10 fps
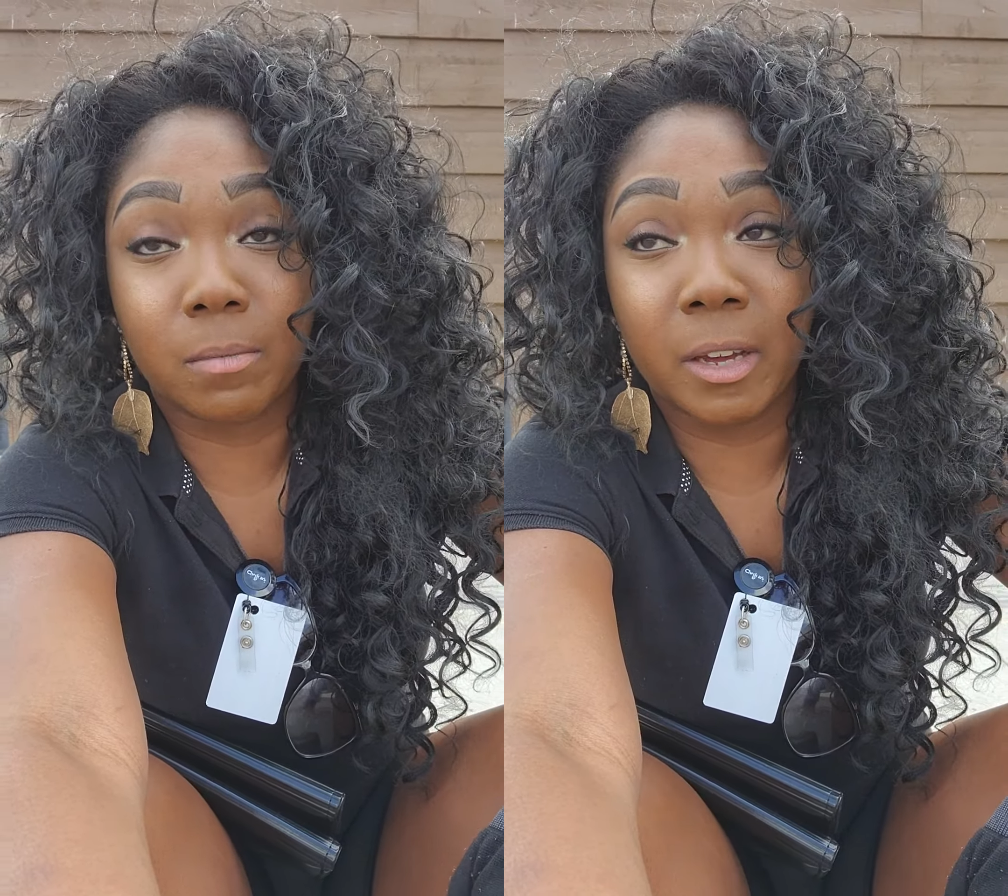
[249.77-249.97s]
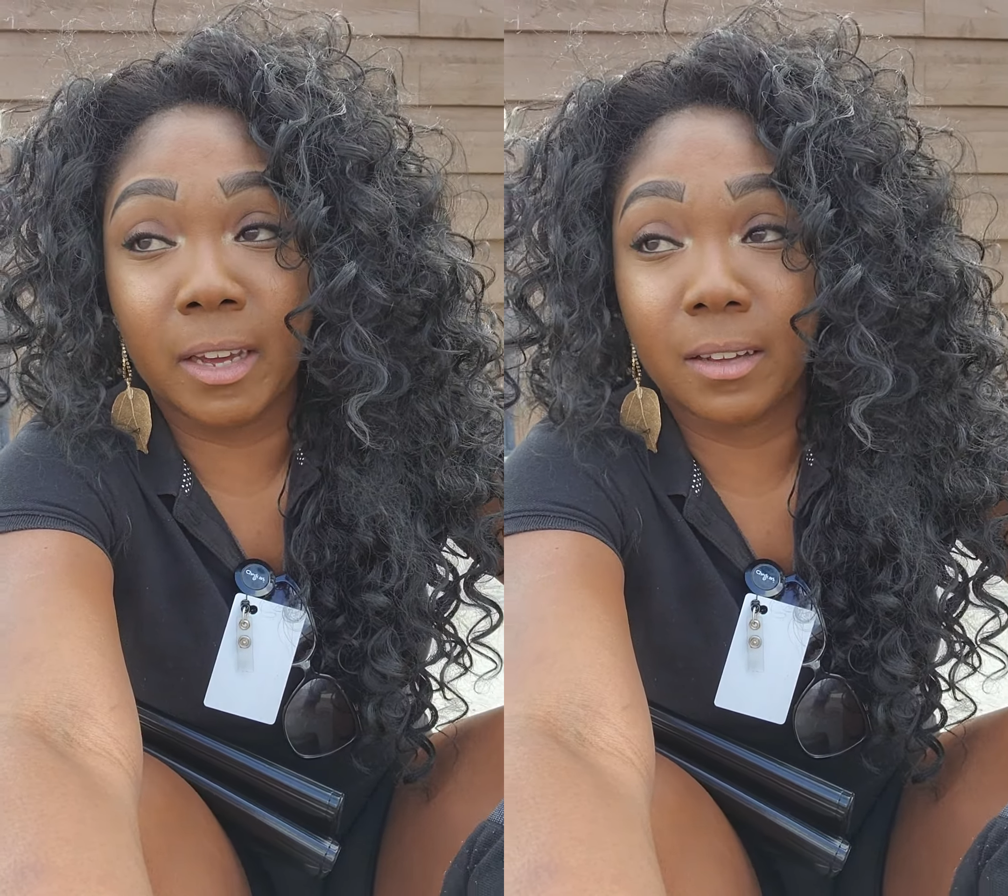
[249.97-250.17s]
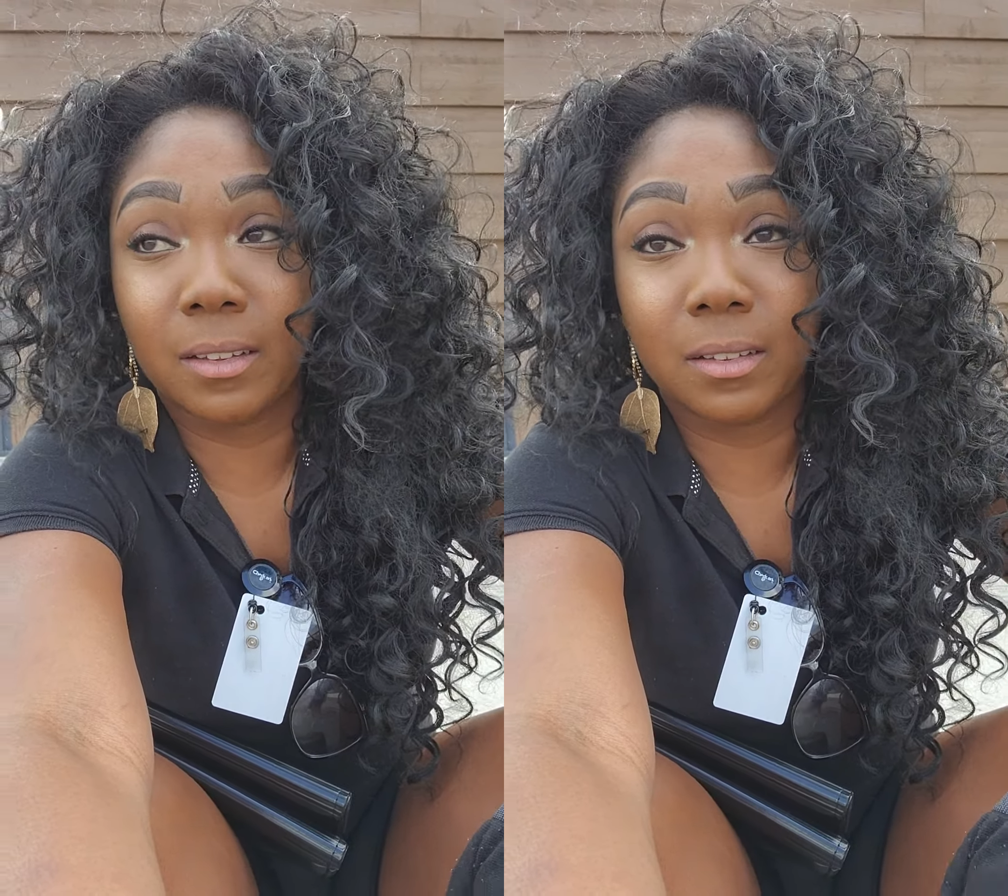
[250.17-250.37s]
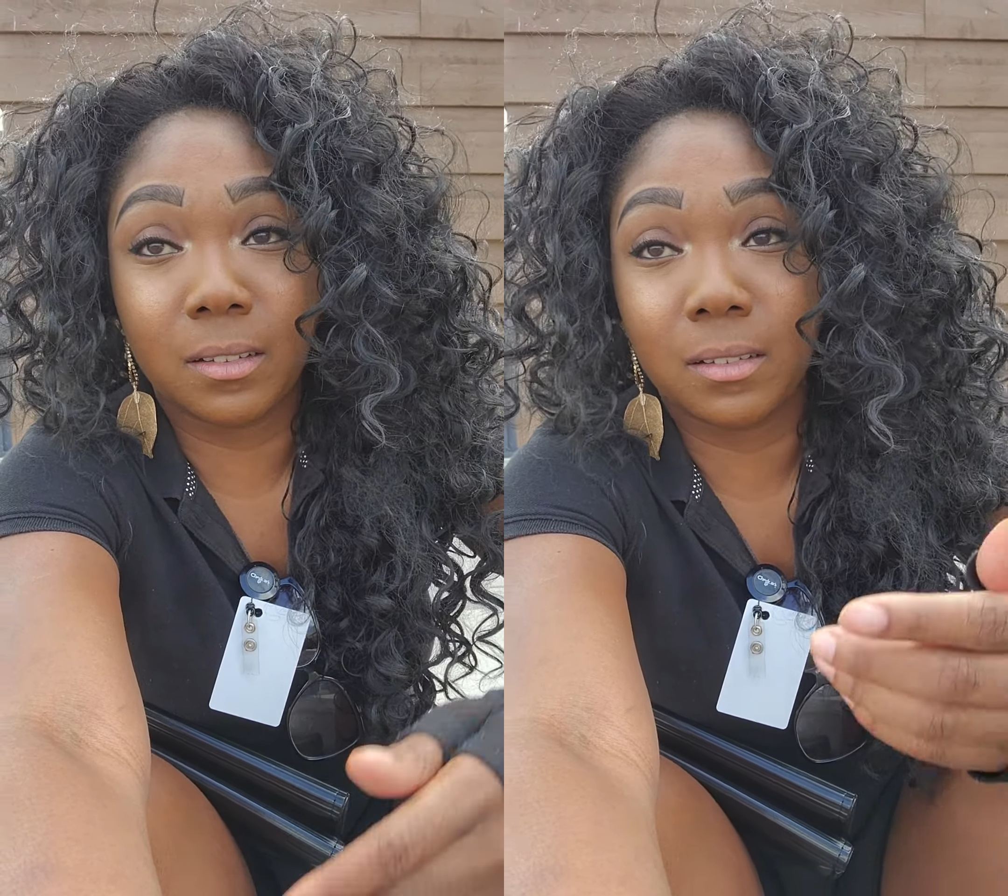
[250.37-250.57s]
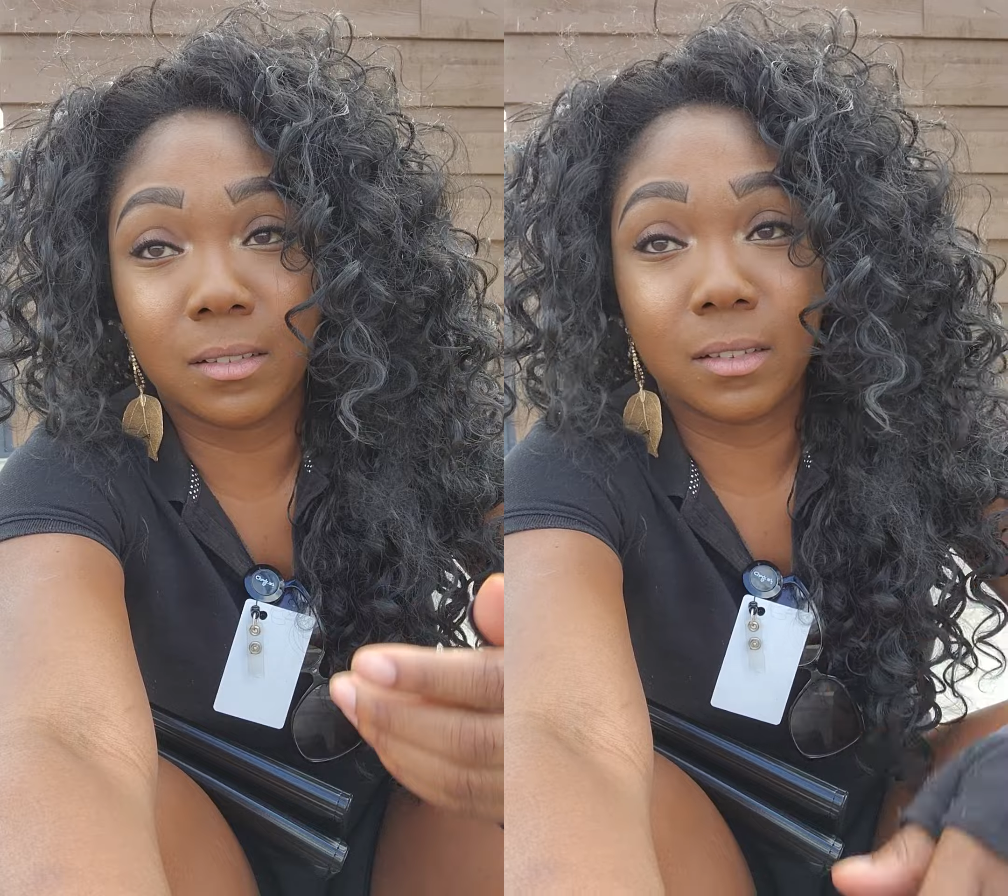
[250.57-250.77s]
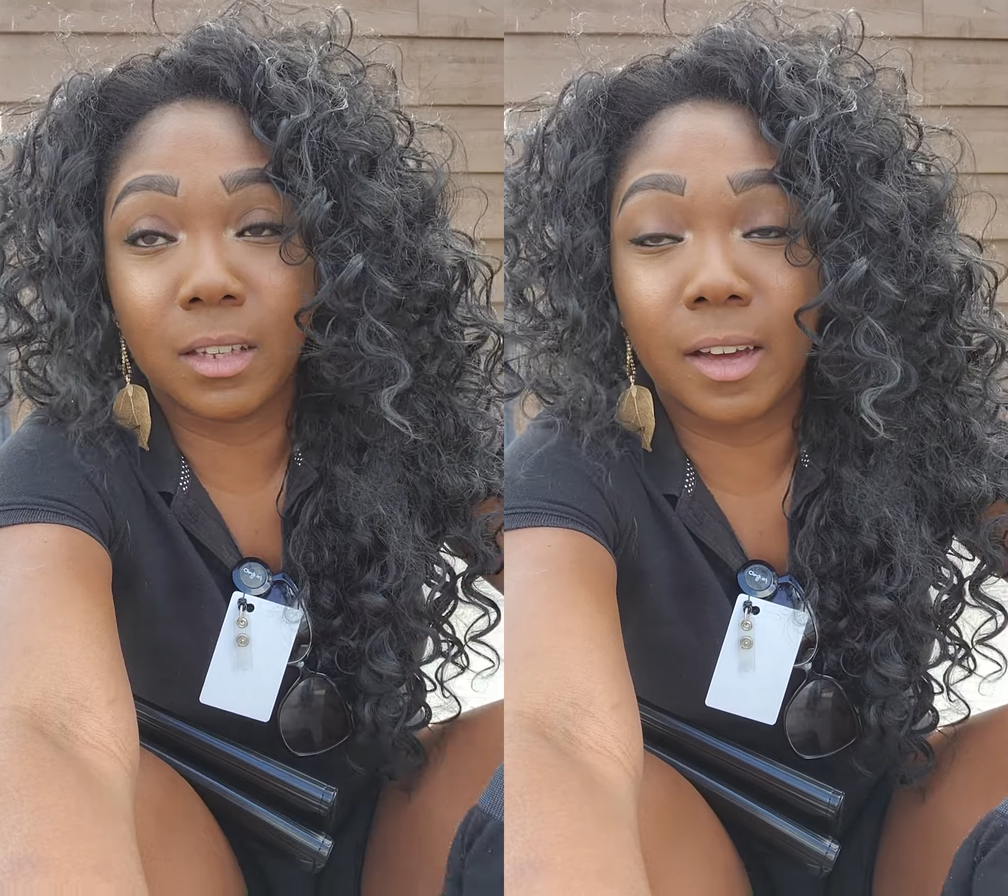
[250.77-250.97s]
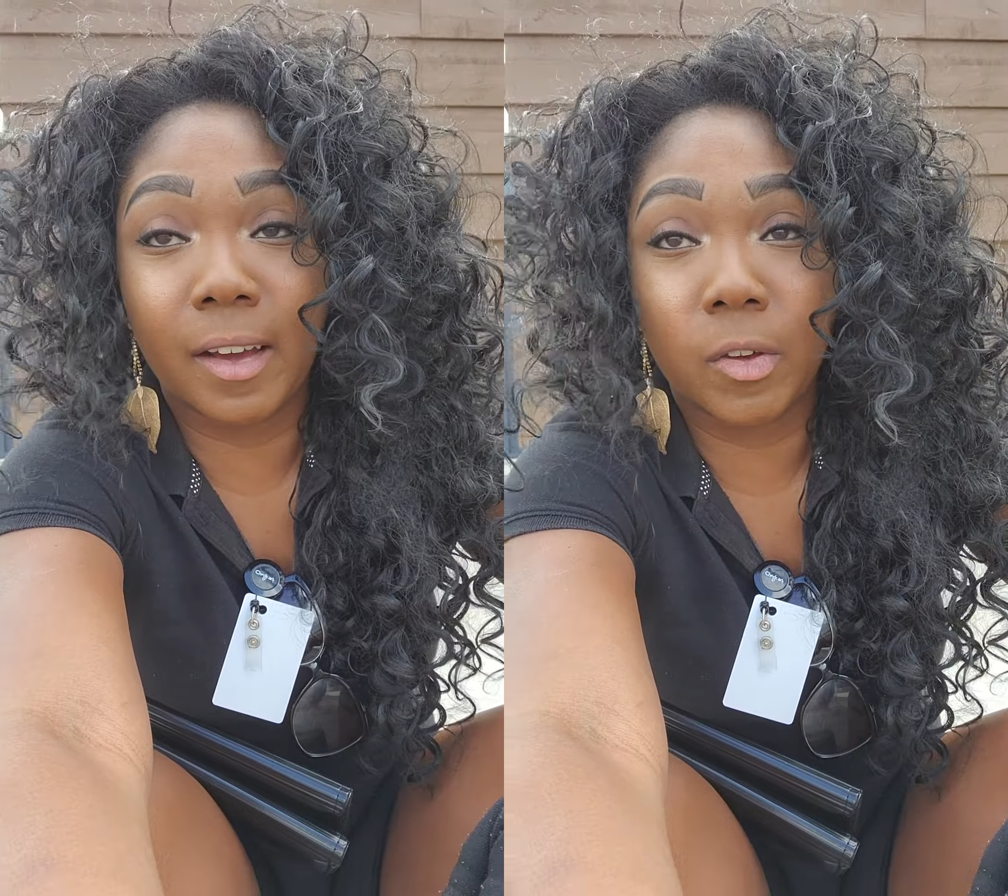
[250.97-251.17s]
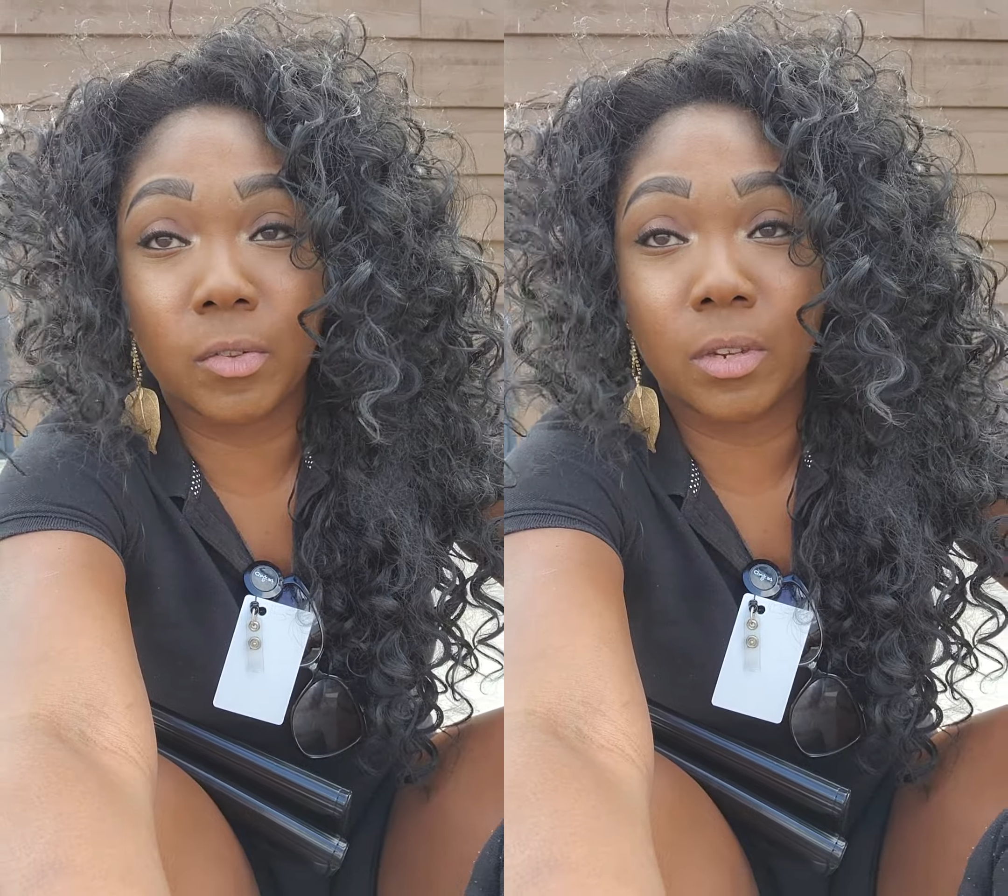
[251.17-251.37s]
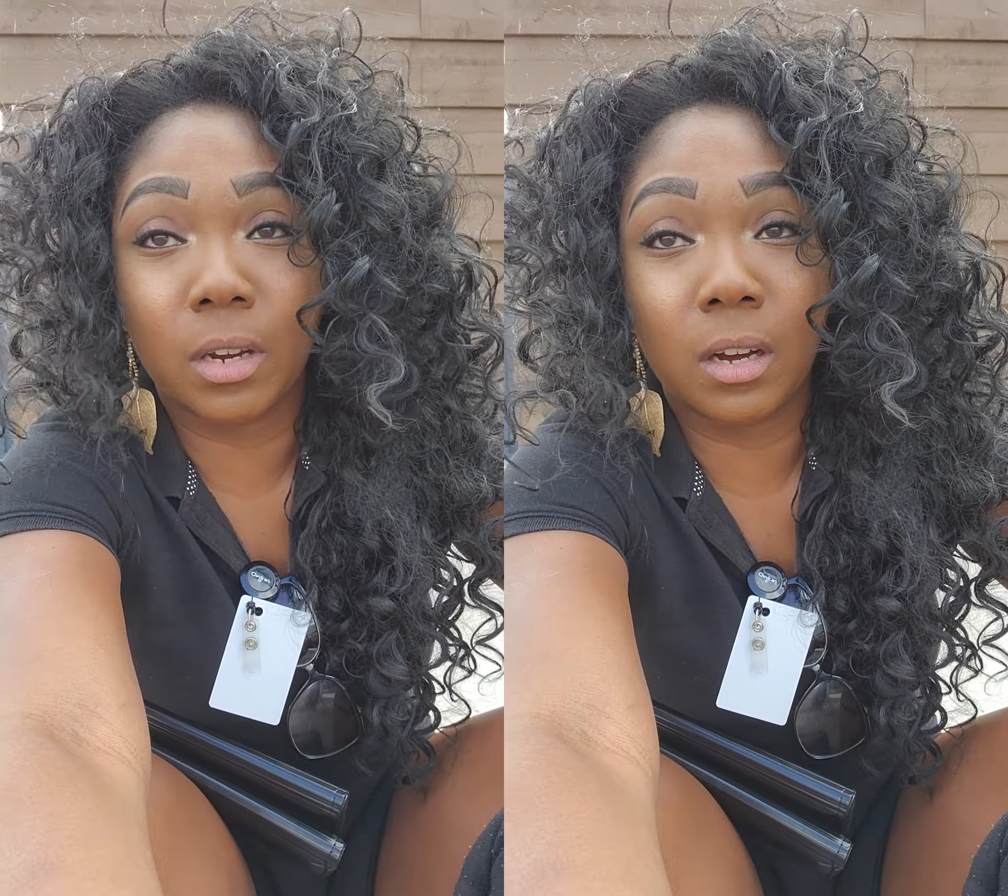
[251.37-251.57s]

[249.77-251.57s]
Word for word: like the guy I used to